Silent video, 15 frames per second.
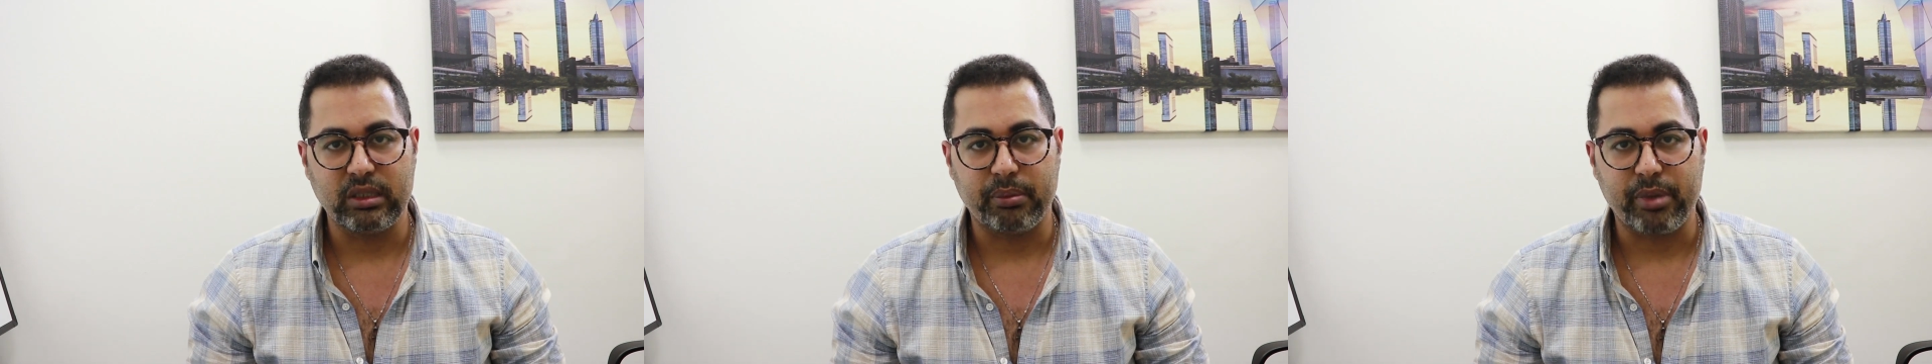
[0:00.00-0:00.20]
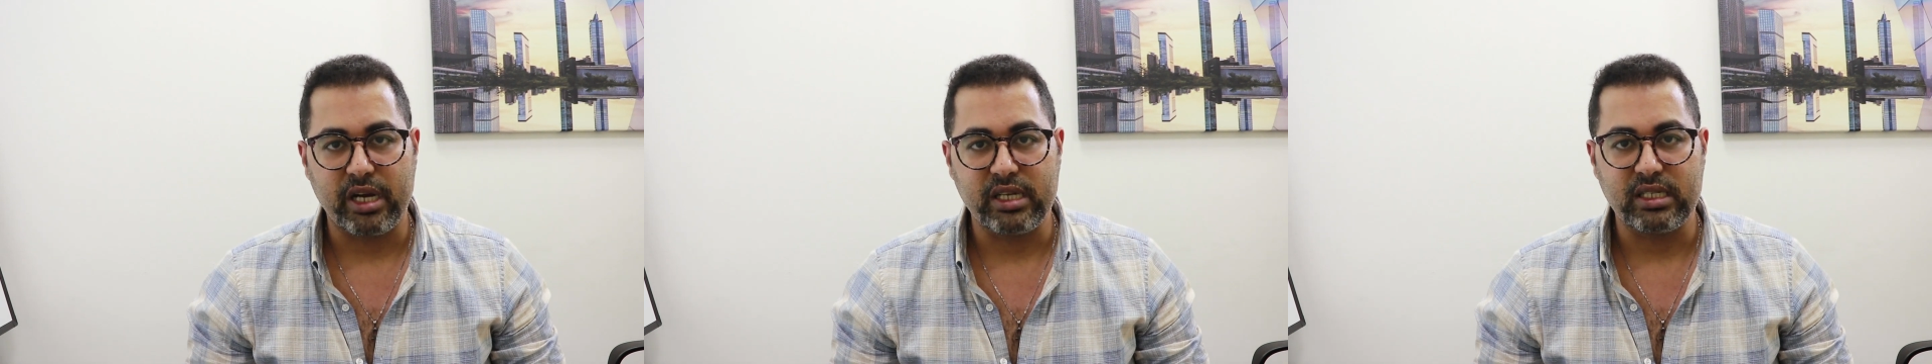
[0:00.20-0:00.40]

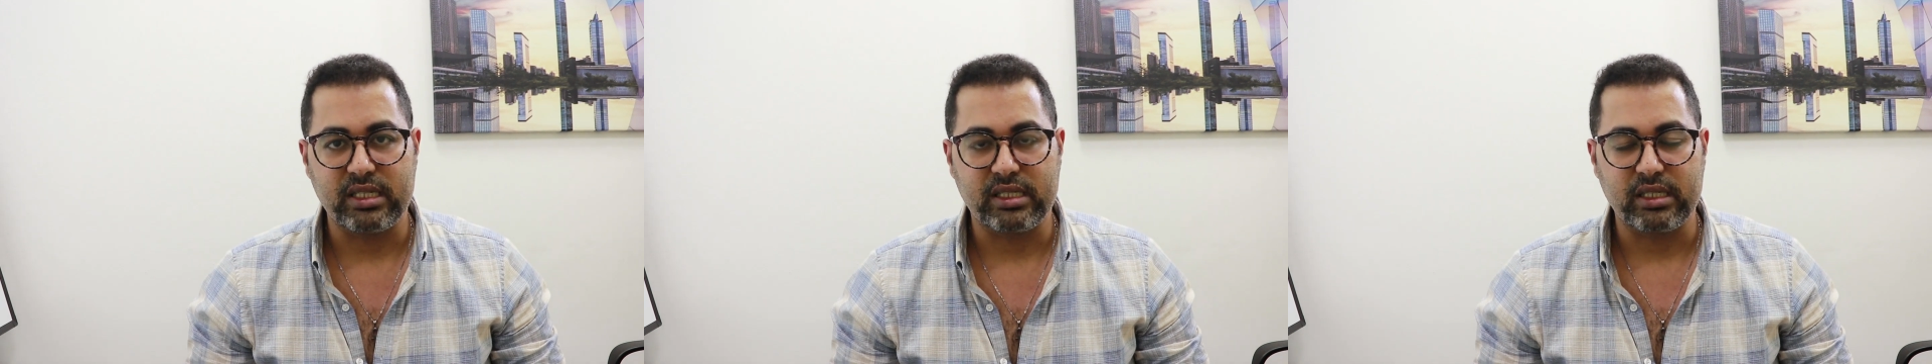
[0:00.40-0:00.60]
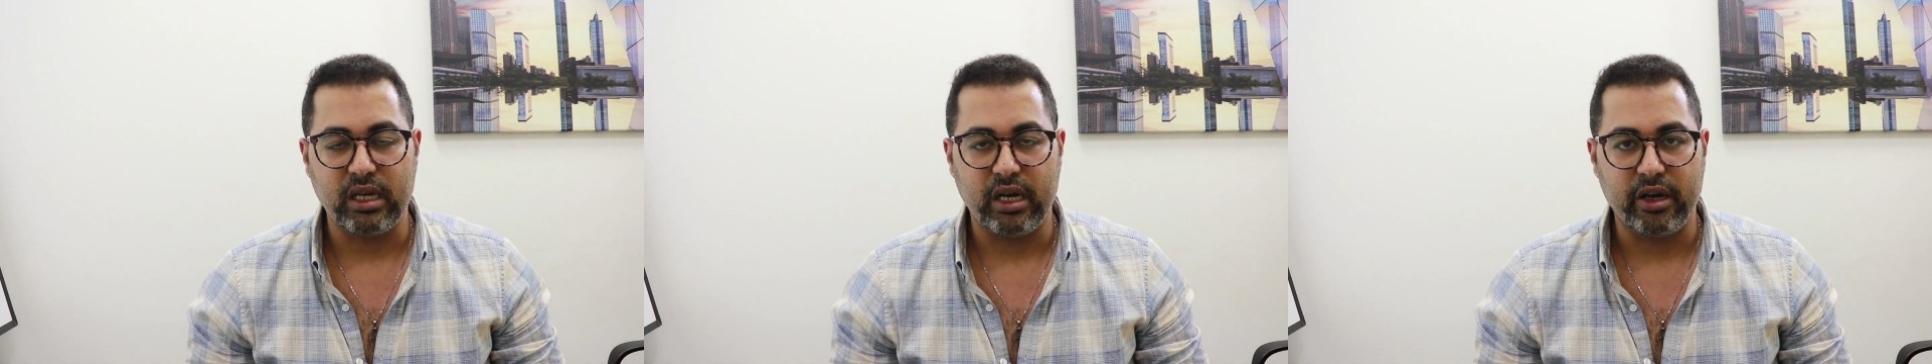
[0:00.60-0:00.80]
The
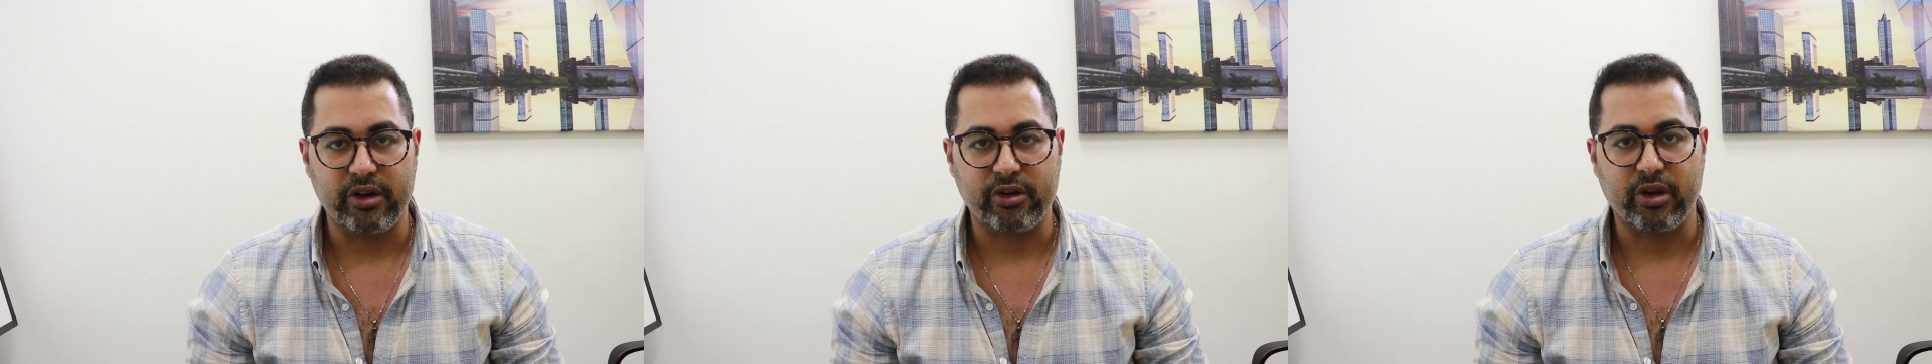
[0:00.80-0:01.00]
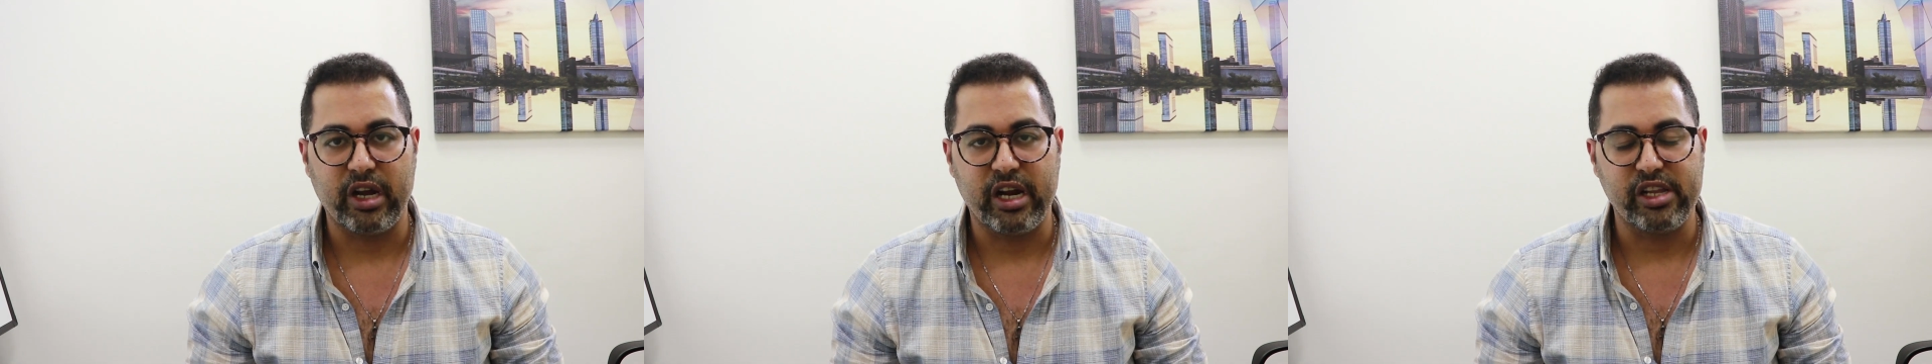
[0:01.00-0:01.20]
prices
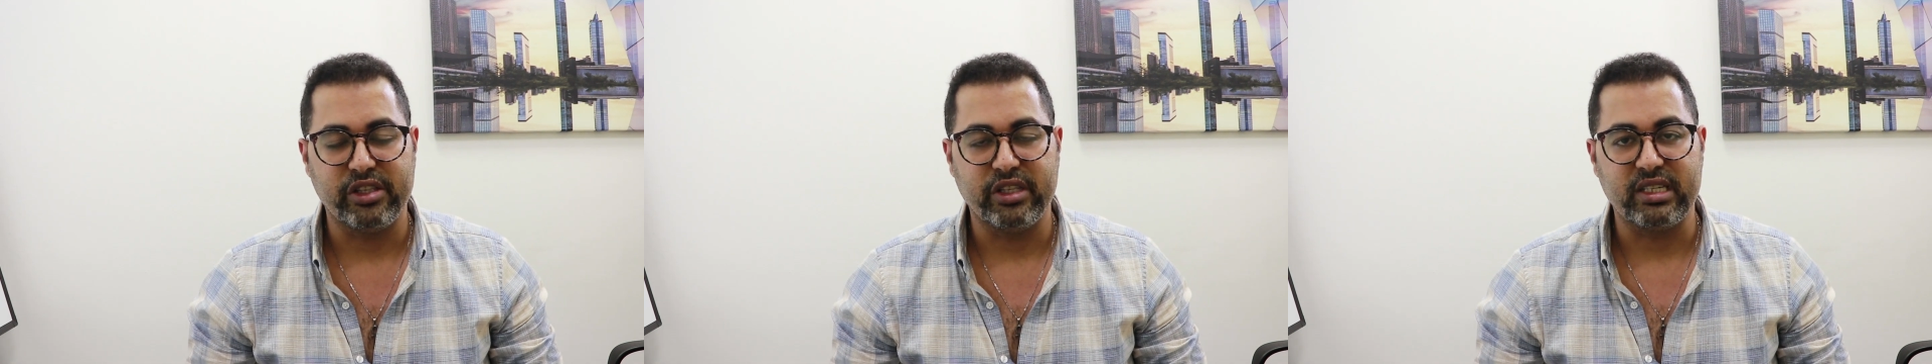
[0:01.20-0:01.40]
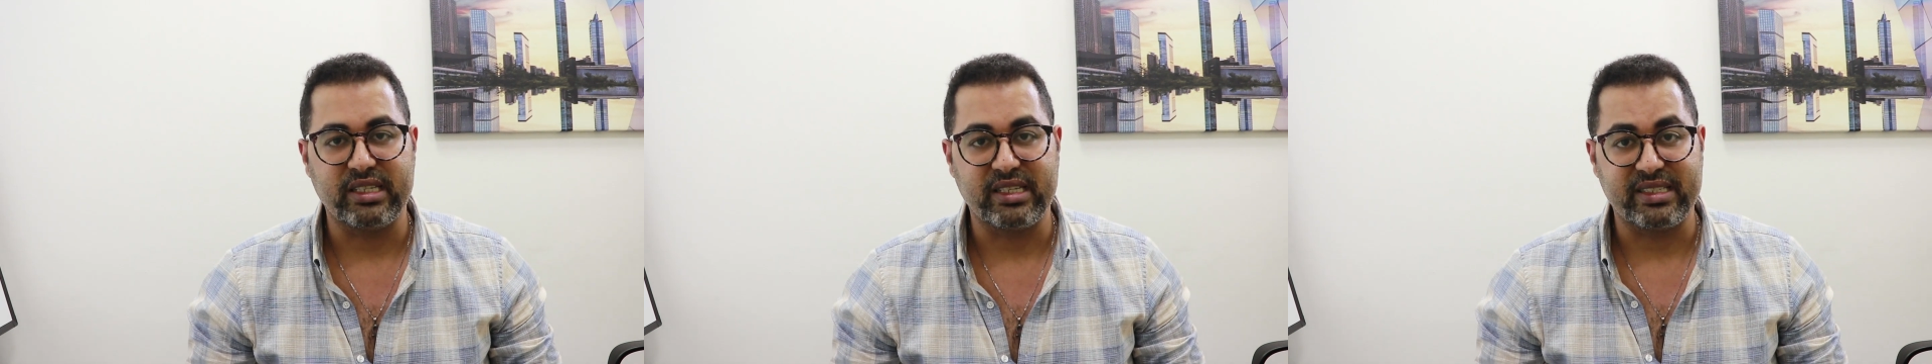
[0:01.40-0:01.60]
are
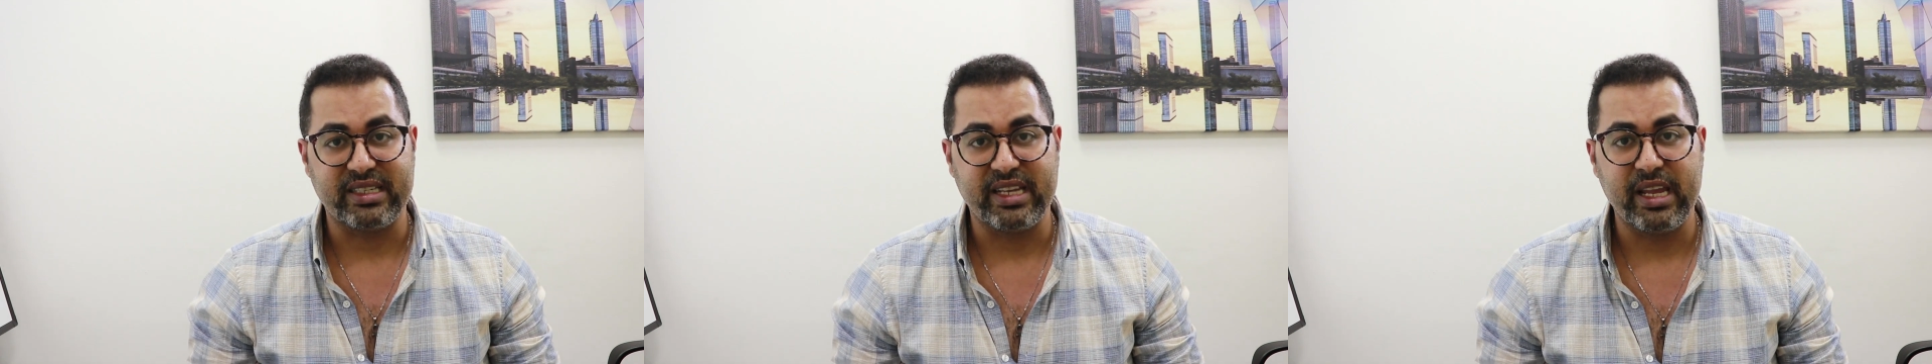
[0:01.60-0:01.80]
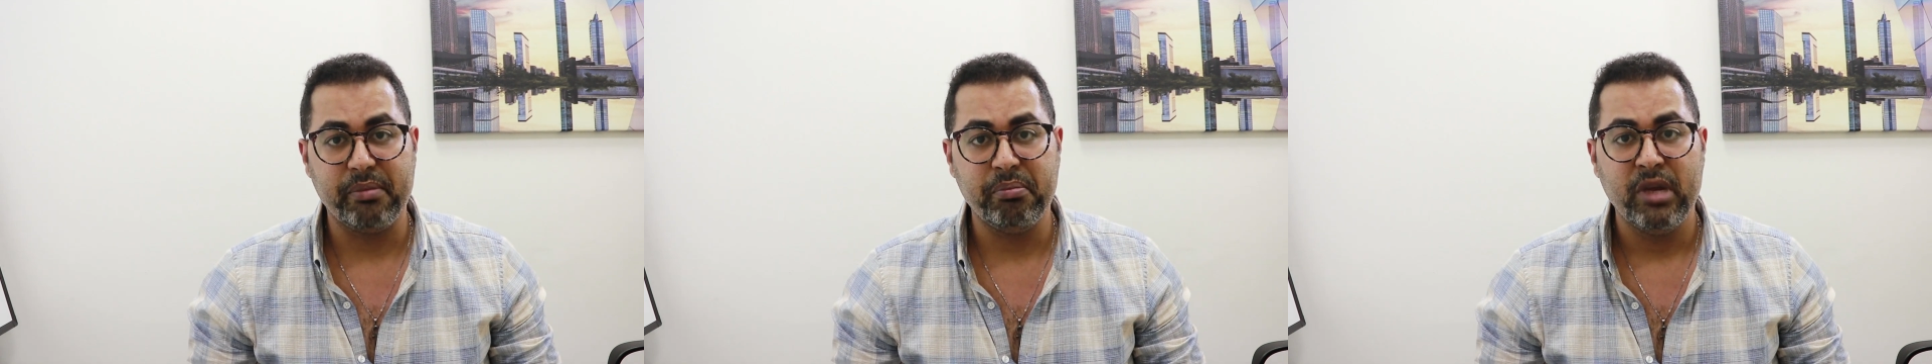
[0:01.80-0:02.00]
kind of the
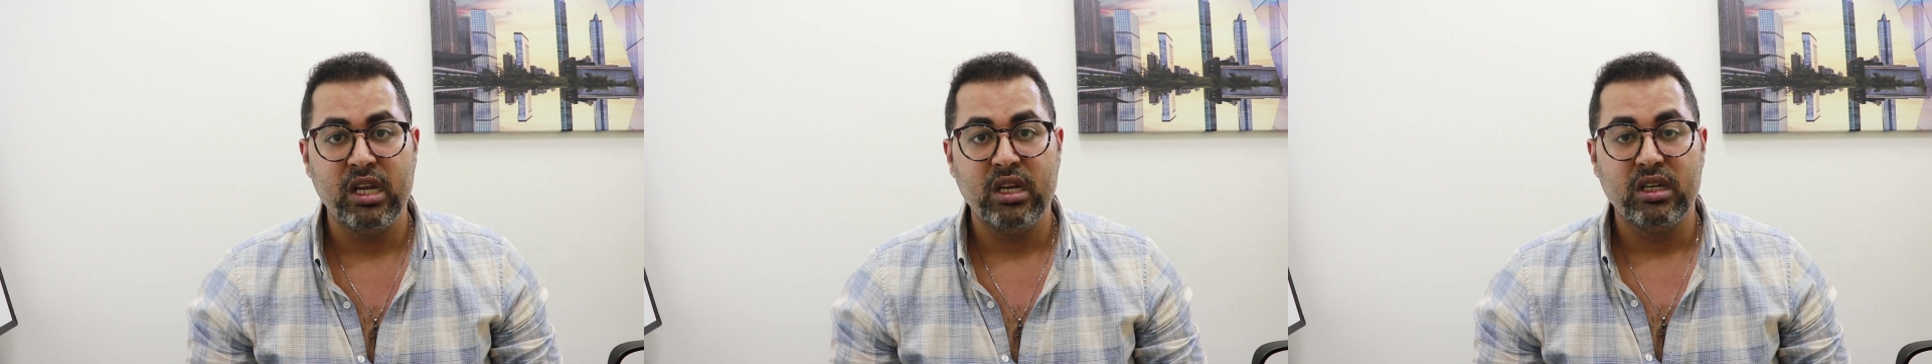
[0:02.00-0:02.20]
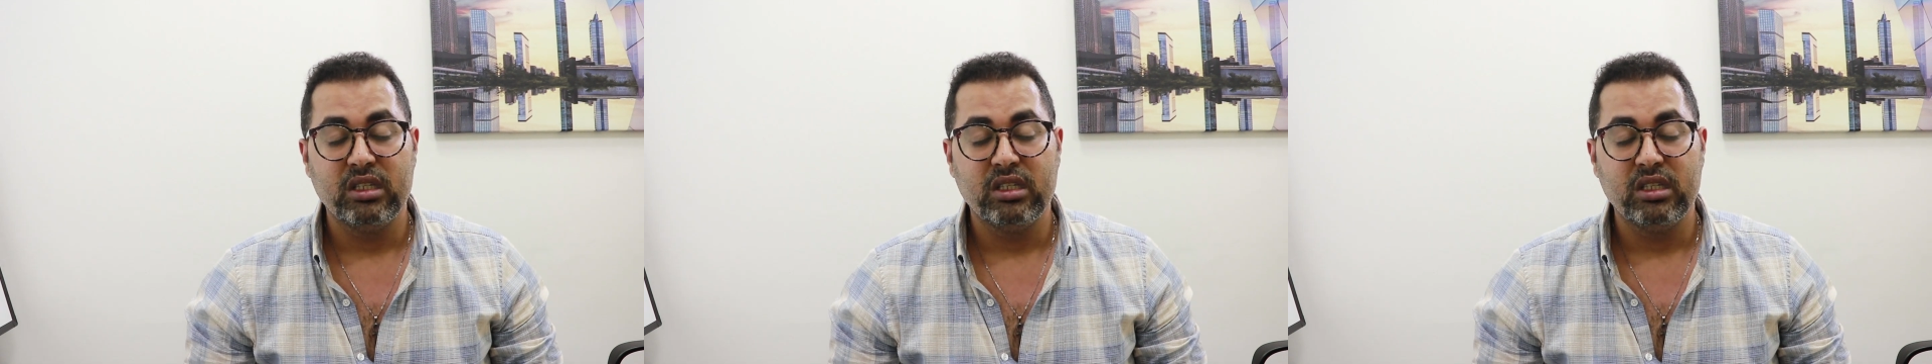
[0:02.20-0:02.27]
same,